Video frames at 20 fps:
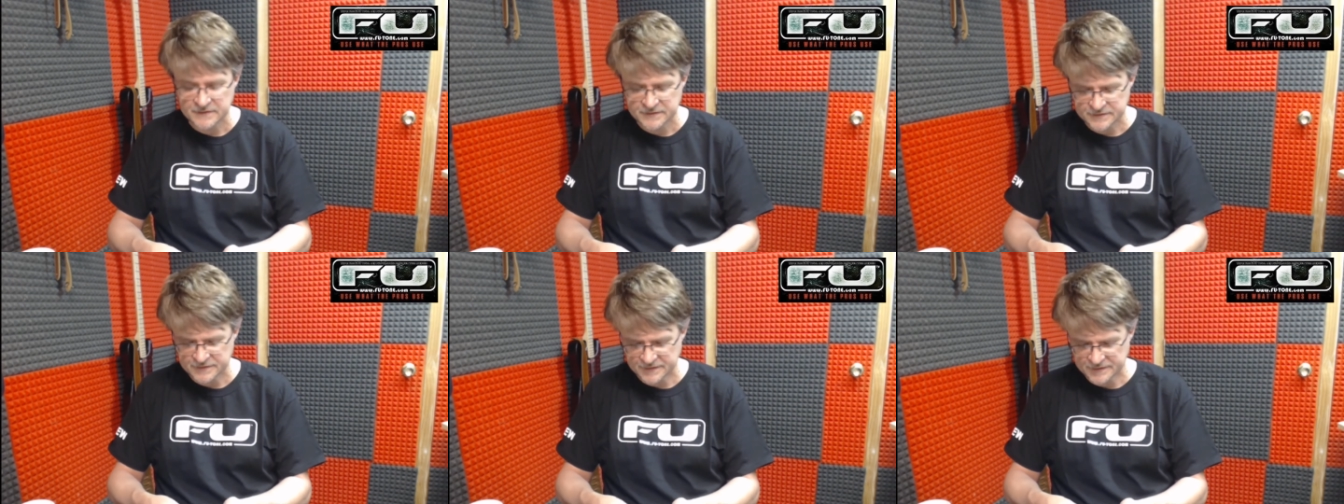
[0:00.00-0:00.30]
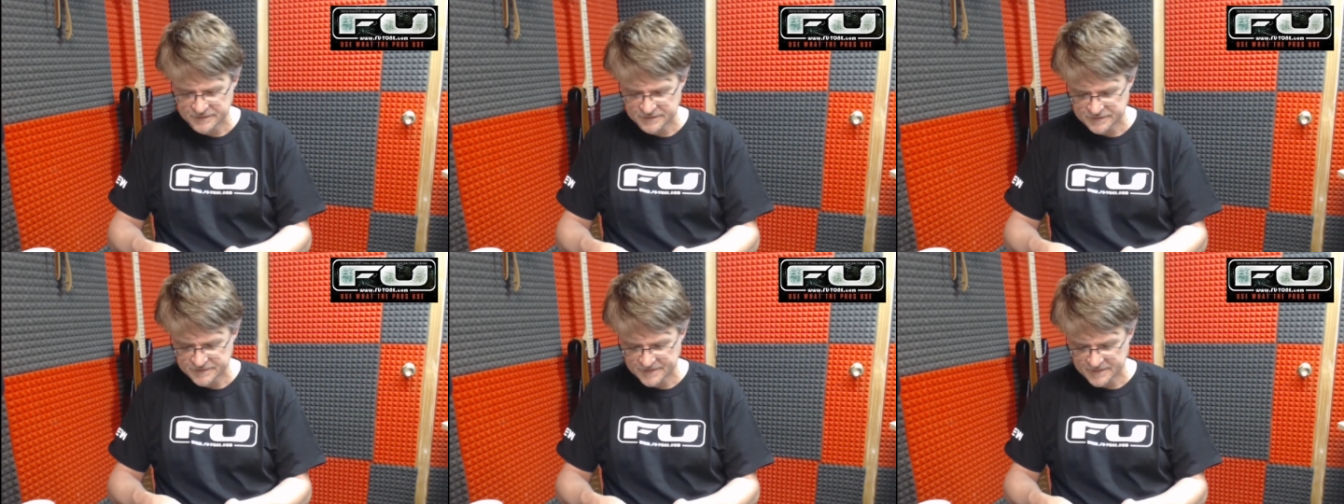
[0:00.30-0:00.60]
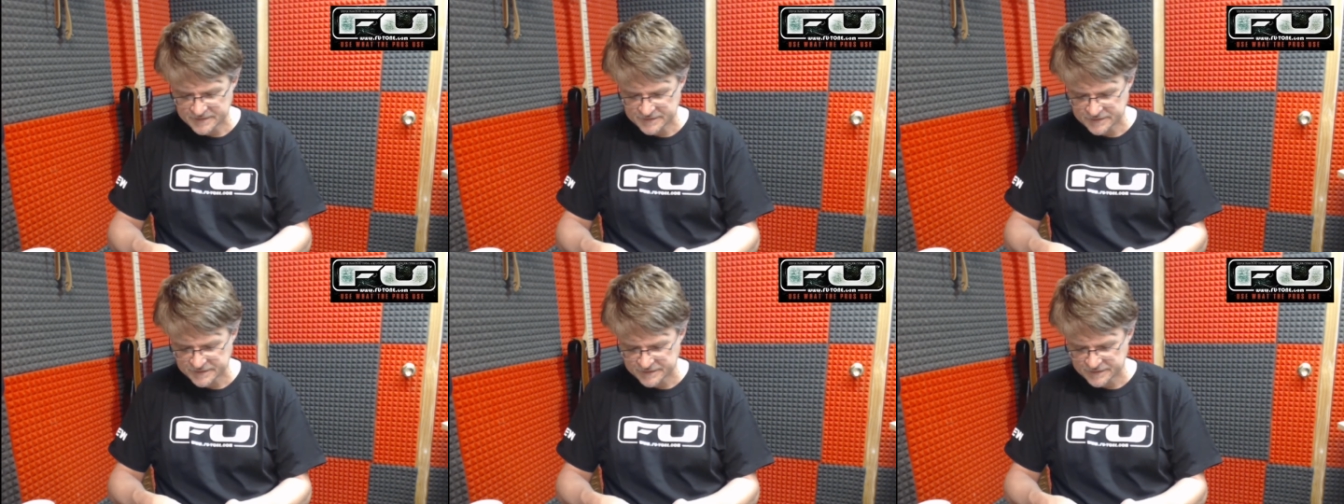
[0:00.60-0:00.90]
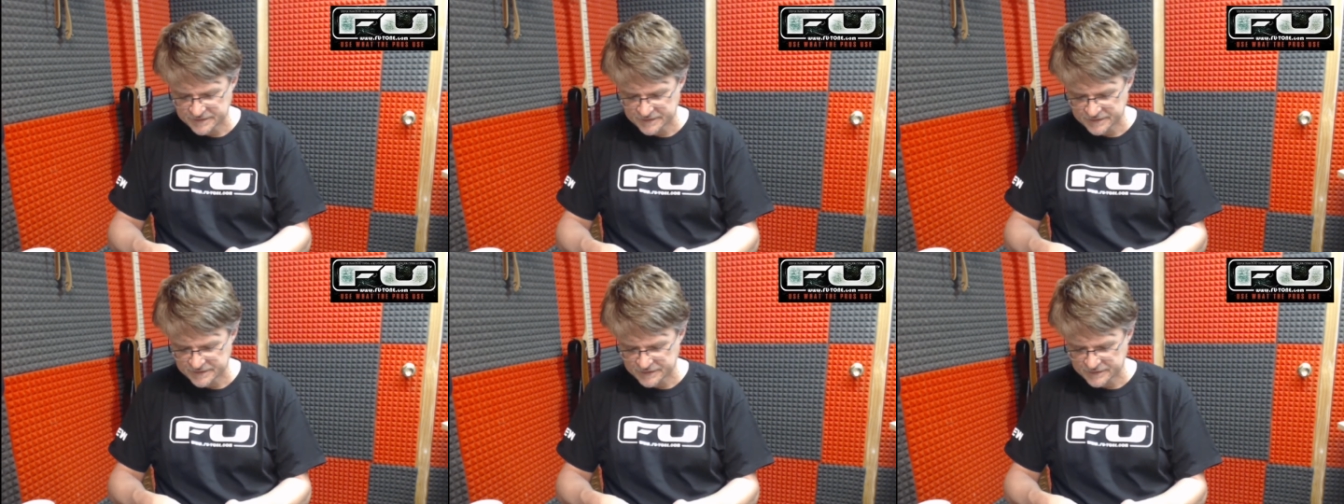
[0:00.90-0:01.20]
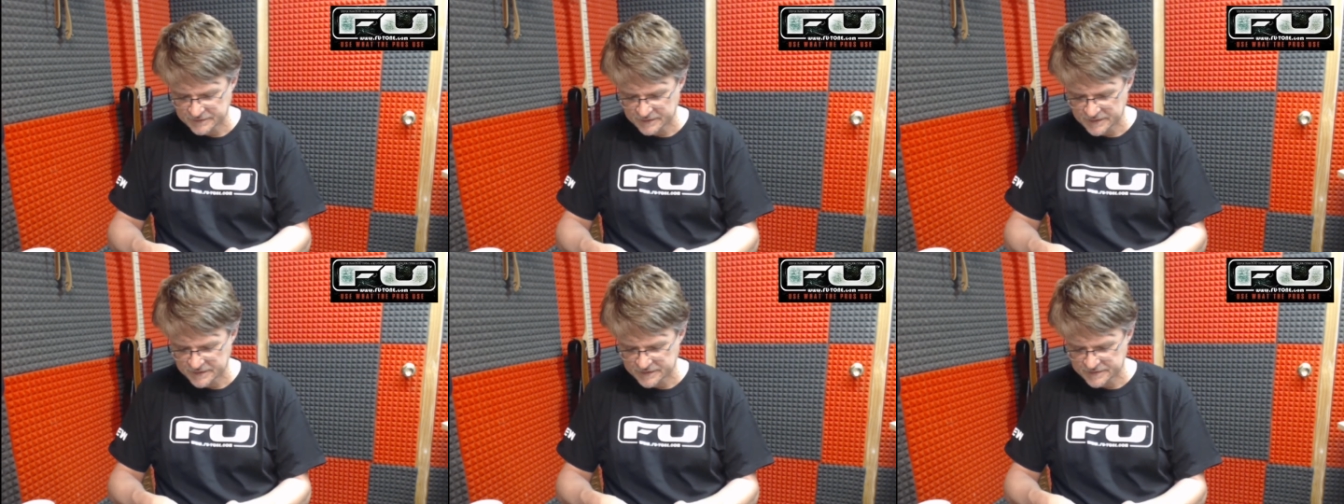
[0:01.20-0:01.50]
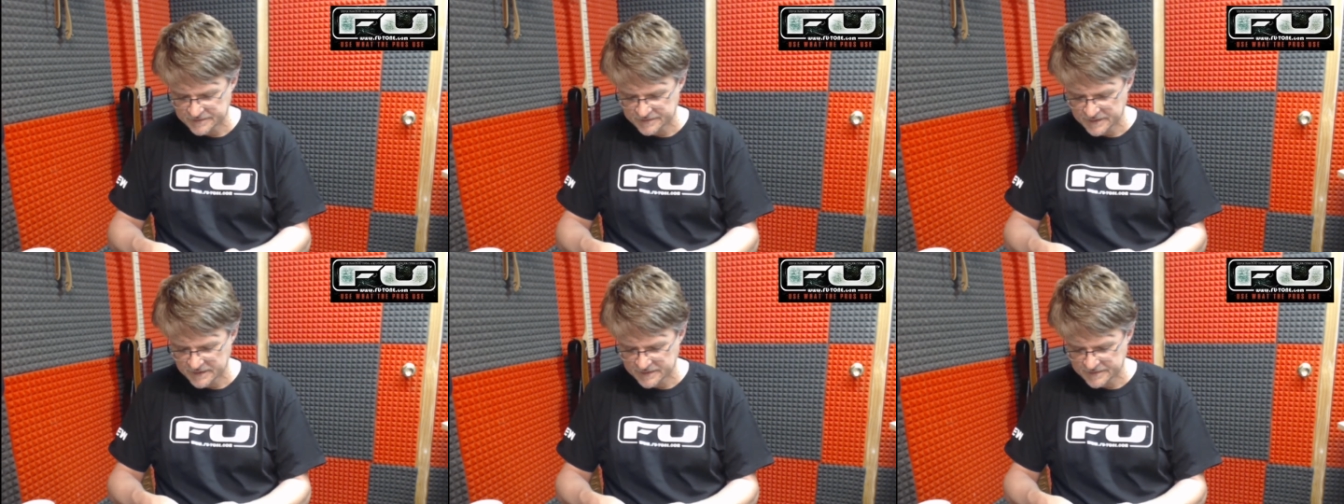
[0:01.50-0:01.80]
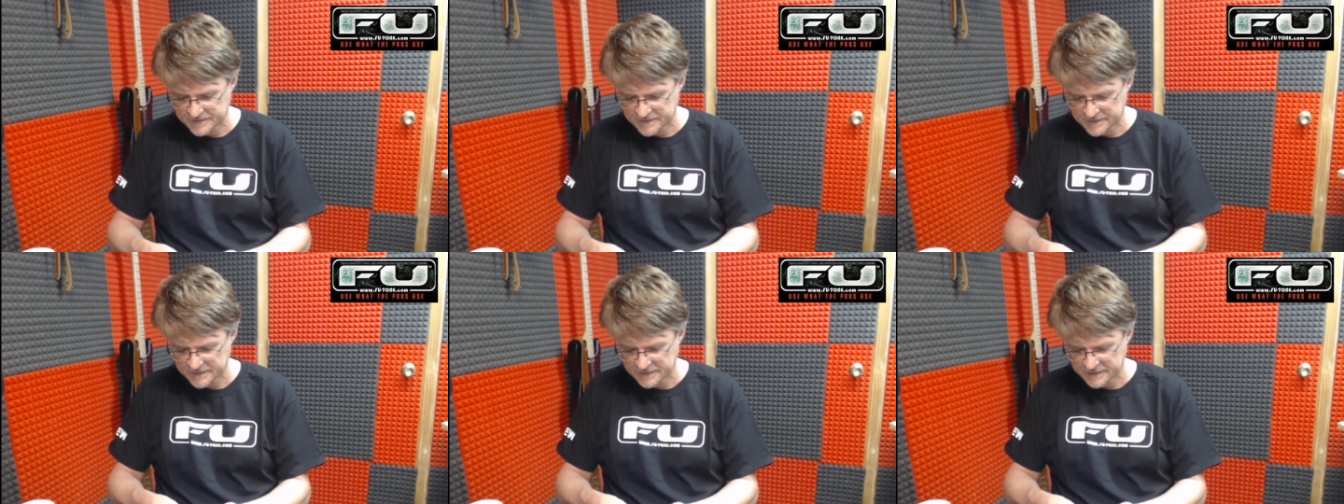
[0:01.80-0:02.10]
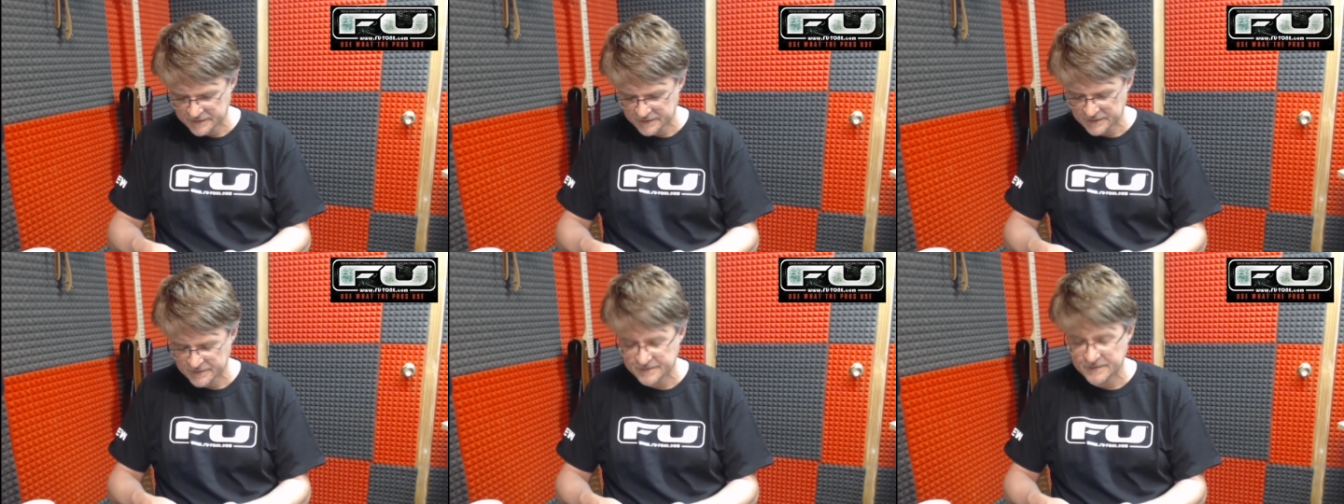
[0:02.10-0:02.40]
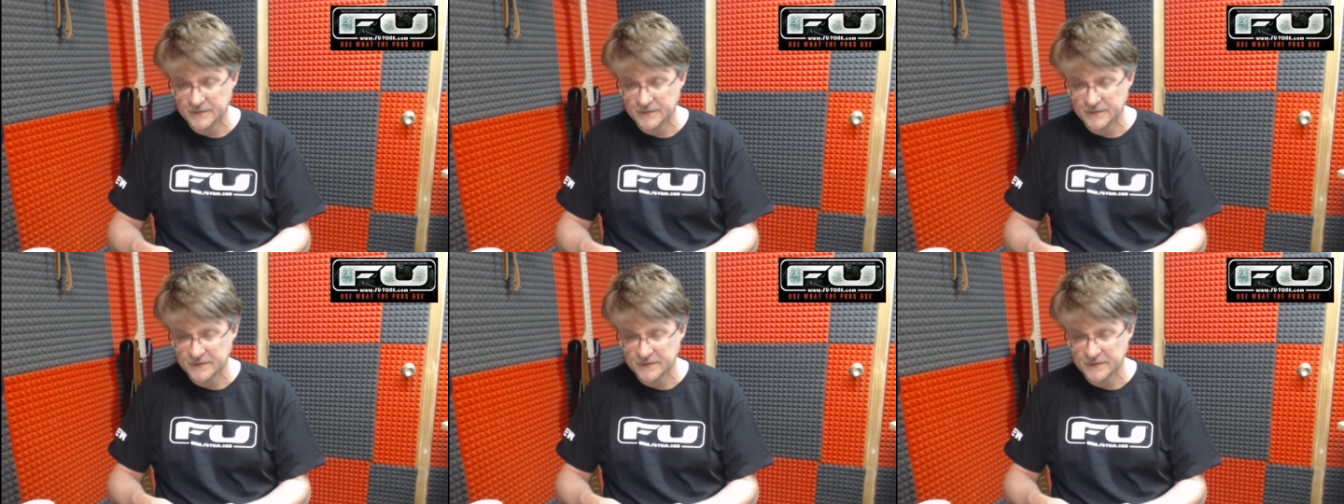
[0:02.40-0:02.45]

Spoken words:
So So on the specials, the threads may be a little